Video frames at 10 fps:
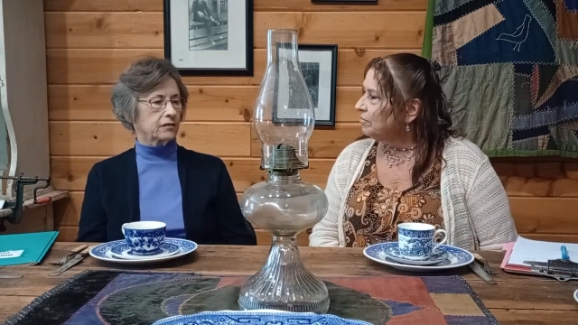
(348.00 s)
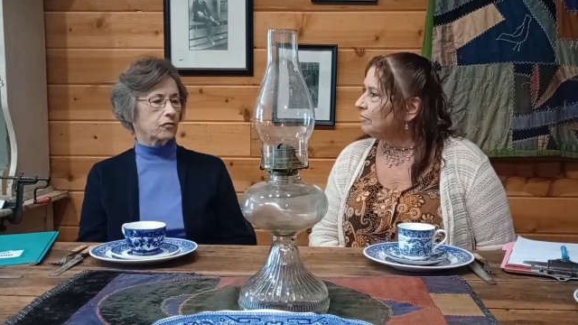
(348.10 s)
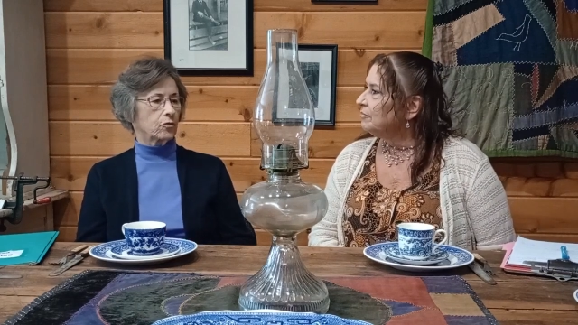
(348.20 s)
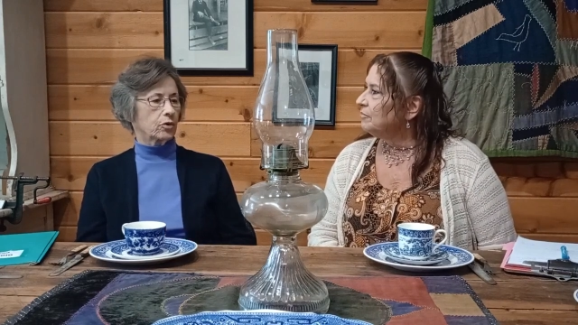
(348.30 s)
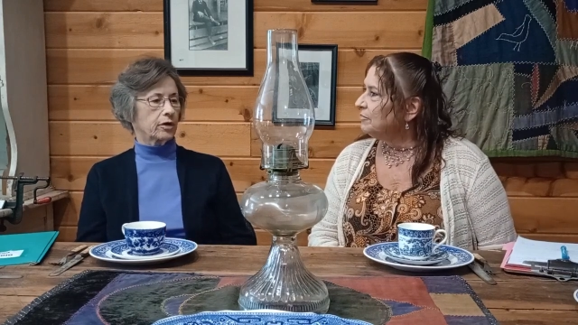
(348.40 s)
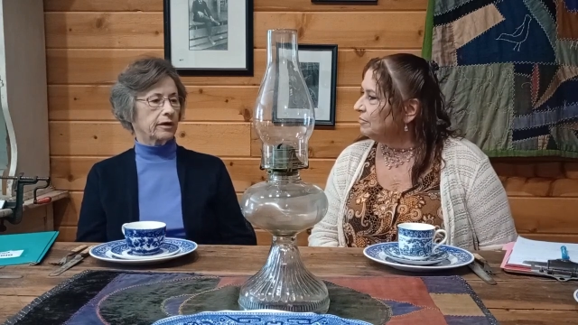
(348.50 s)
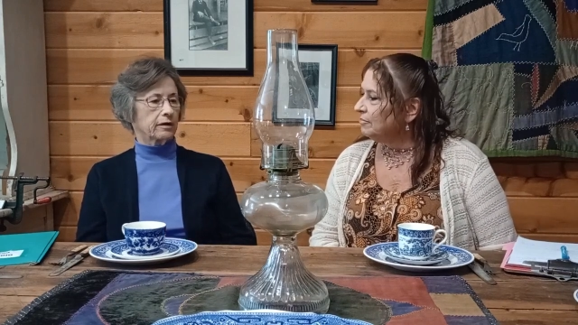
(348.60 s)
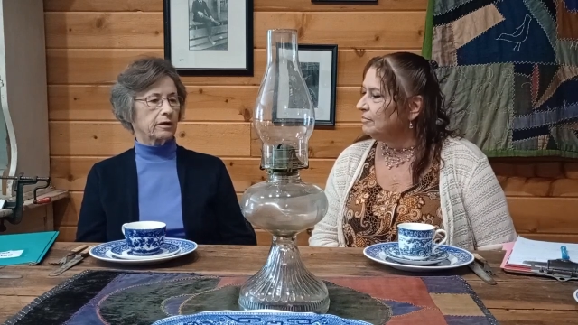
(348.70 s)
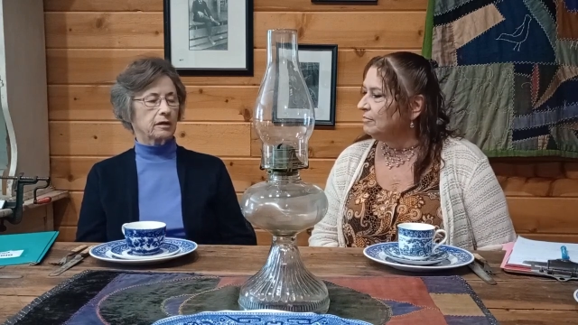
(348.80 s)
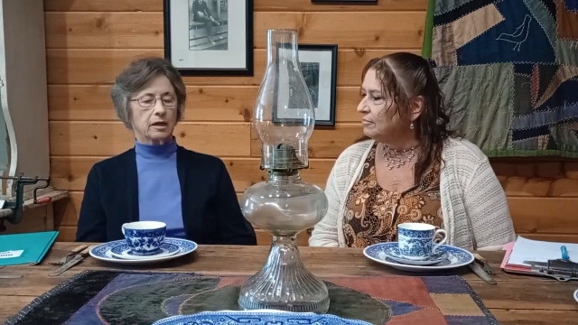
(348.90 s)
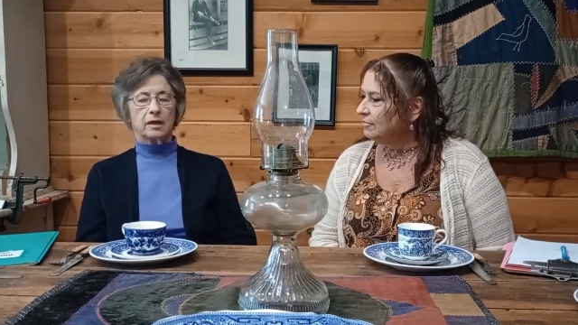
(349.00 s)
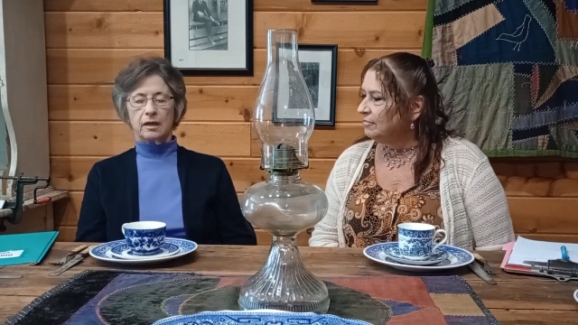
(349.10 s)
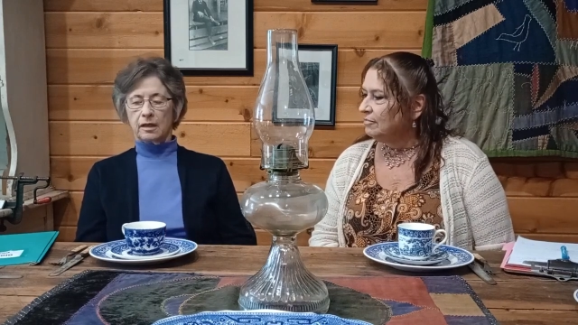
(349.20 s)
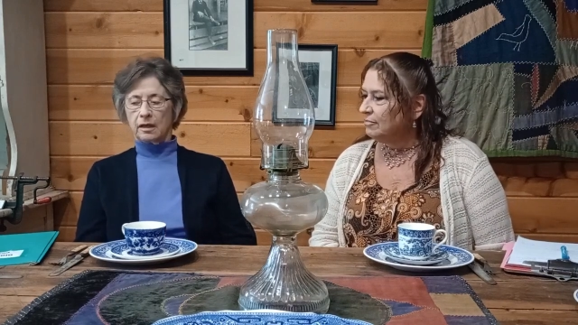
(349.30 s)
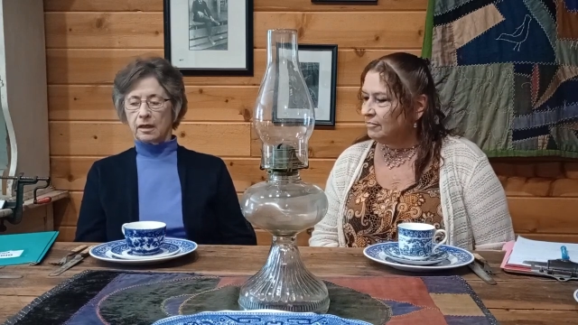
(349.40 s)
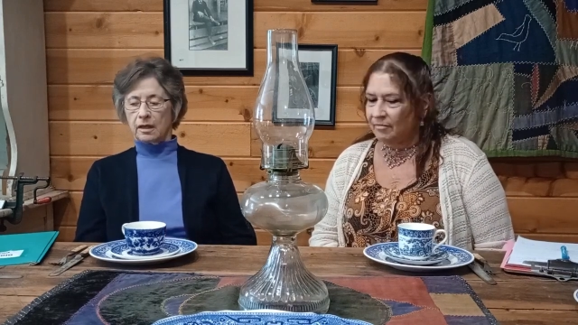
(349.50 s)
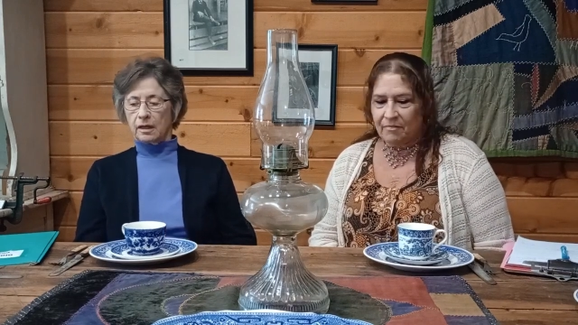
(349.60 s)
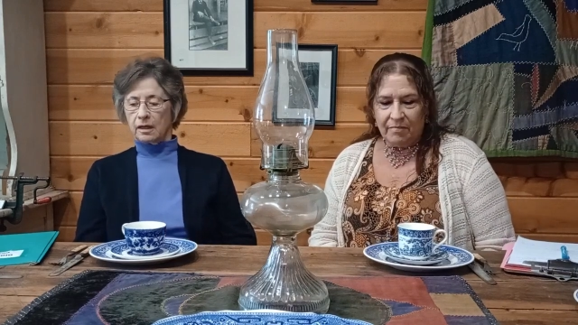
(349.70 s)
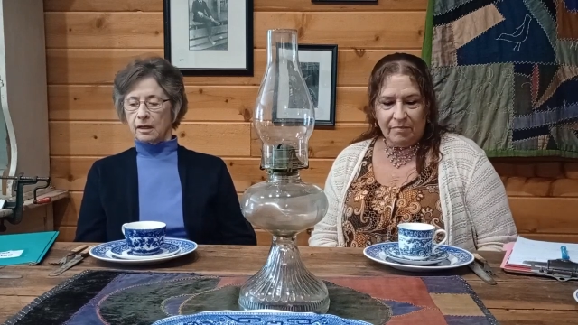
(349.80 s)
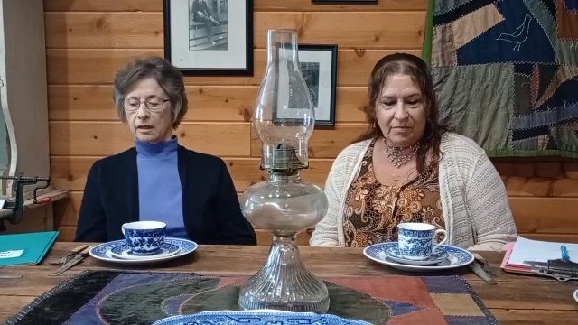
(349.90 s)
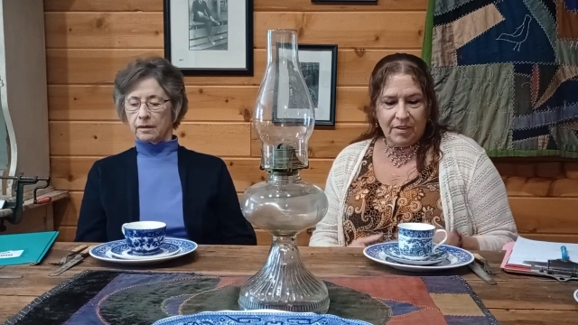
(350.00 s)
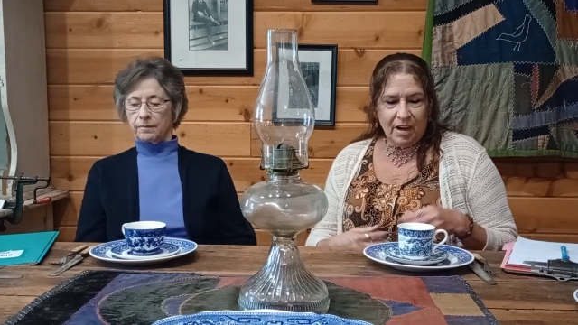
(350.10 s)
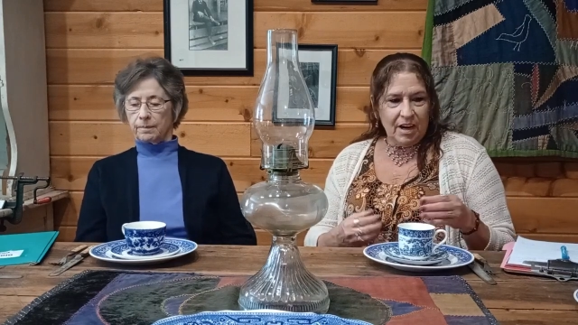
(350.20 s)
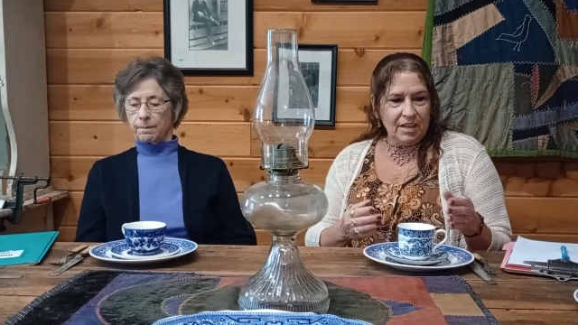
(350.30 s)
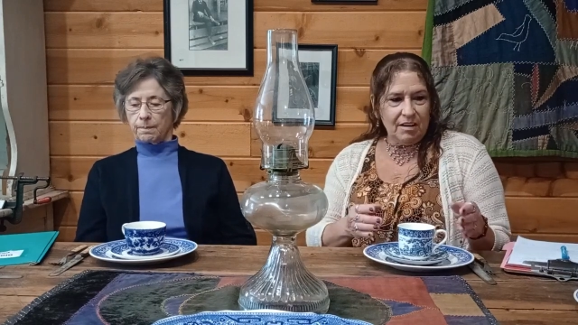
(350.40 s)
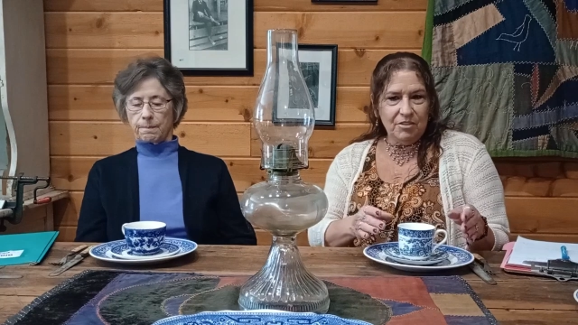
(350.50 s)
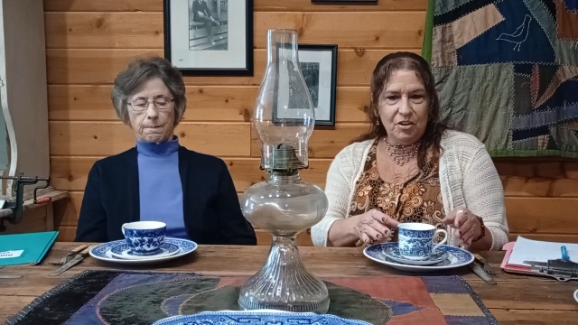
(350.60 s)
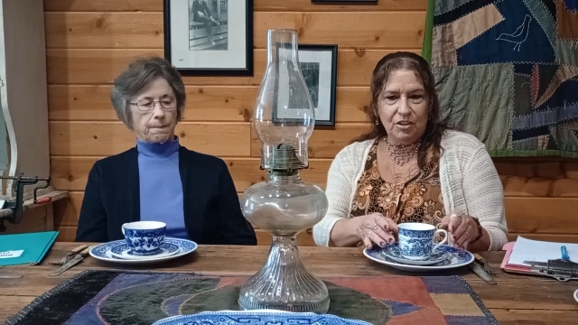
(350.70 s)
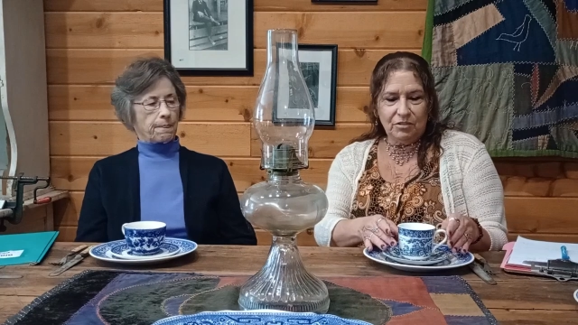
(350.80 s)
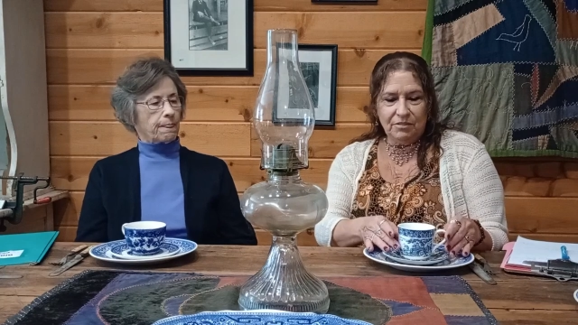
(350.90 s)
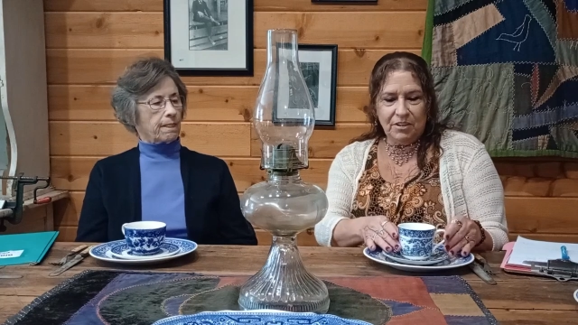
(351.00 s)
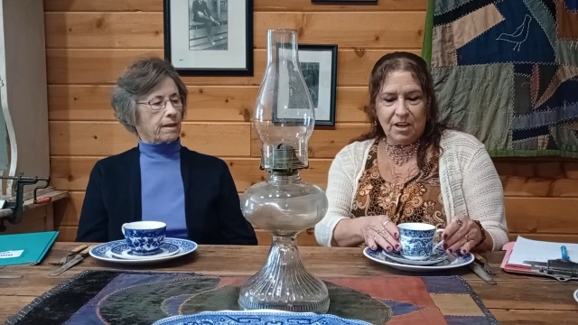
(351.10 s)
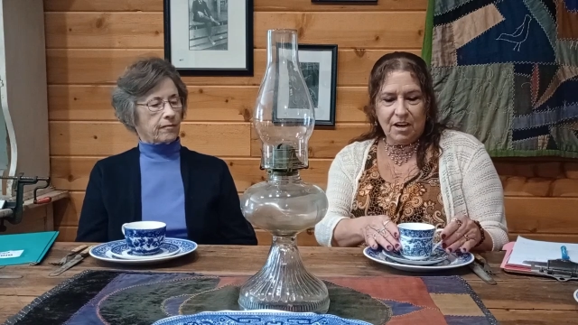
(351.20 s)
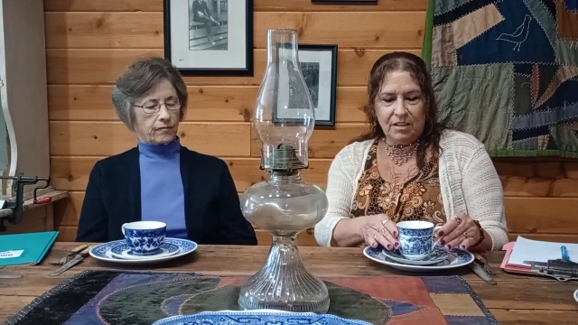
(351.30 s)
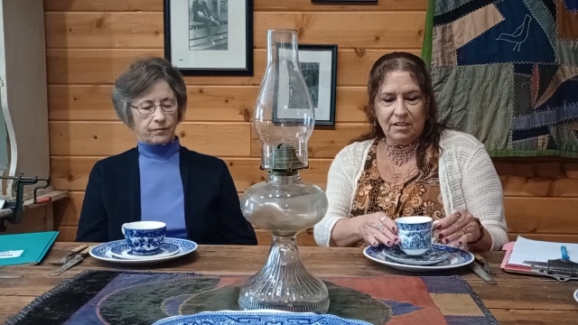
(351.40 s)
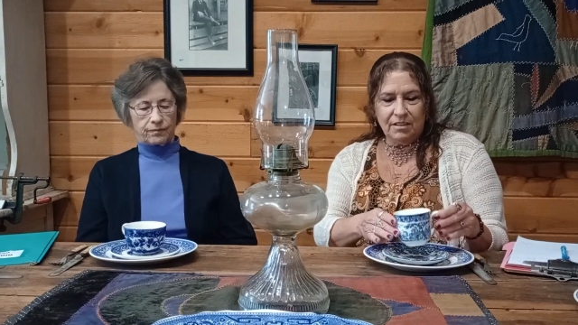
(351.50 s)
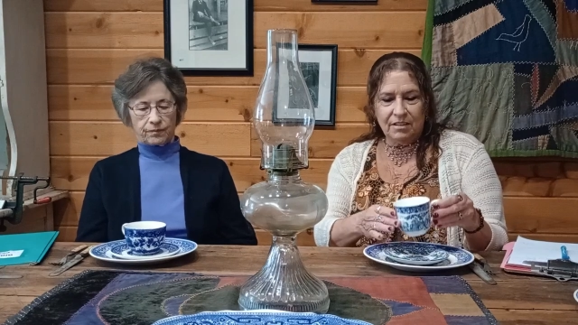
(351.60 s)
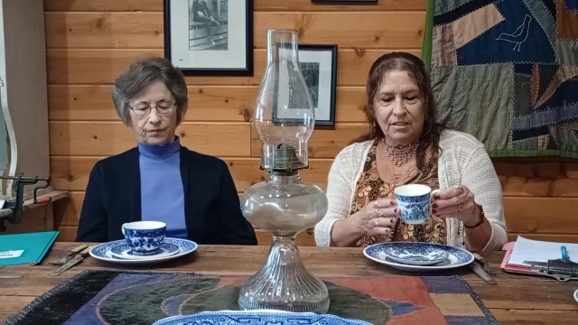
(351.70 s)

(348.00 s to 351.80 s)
Speaker 1: The Civil War era. Um, and I've noticed we've got